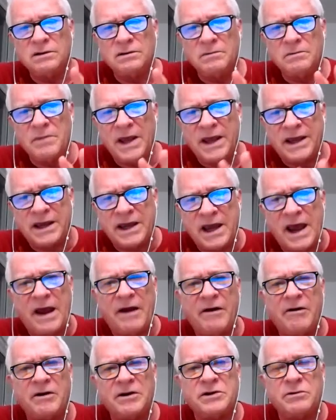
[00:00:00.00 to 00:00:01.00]
make
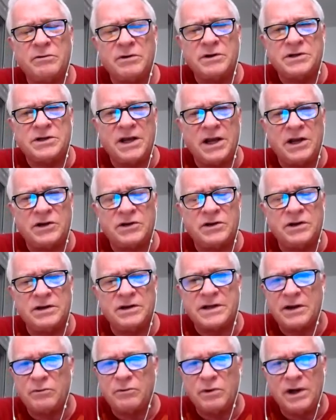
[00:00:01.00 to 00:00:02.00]
characterizations
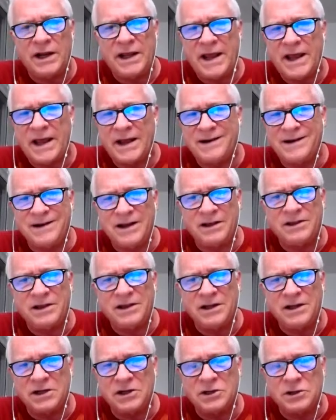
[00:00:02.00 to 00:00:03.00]
that really had
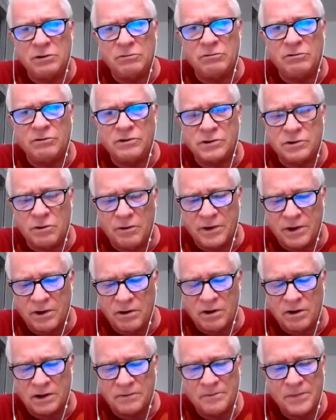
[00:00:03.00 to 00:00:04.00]
nothing to do with what's going
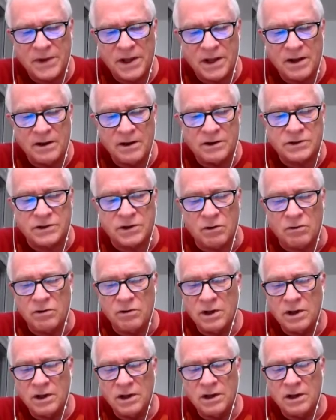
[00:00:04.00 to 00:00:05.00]
on.
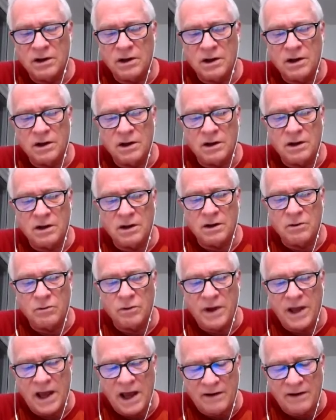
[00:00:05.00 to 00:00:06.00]
So
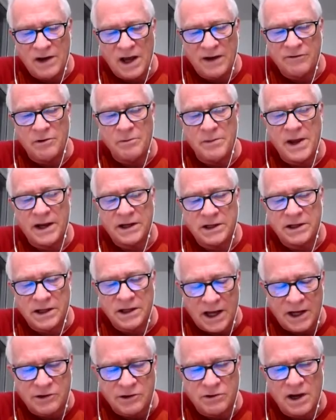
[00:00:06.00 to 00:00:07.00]
we have ivermectin,
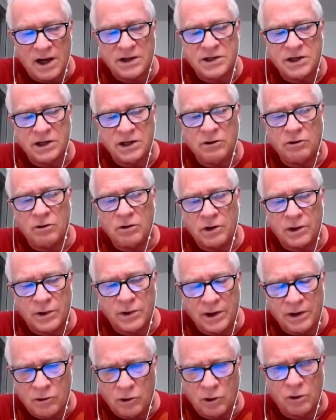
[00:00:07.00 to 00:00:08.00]

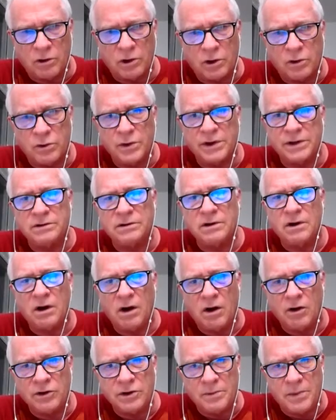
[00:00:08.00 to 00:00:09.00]
hydroxychloroquine, chloroquine,
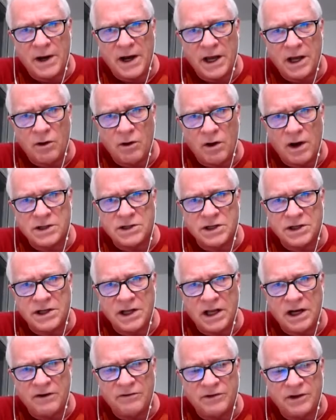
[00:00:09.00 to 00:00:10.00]
all the
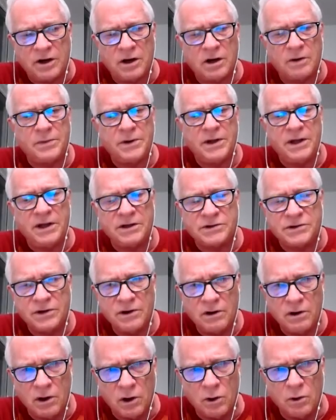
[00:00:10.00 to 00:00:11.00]
biooxidative therapies,
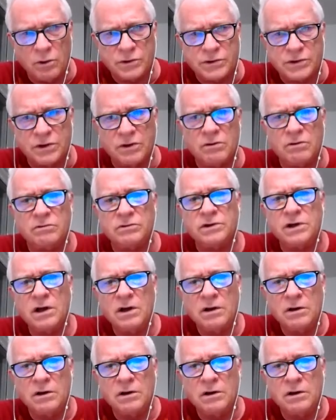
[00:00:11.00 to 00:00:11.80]
ozone,